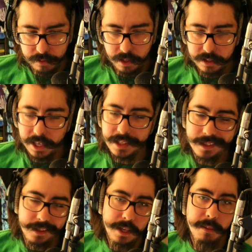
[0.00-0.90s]
because that's
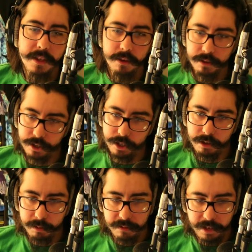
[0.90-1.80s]
the theme of the whole show,
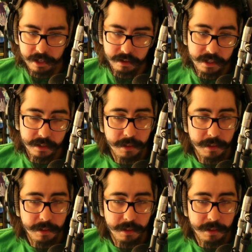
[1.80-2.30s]
is professionalism.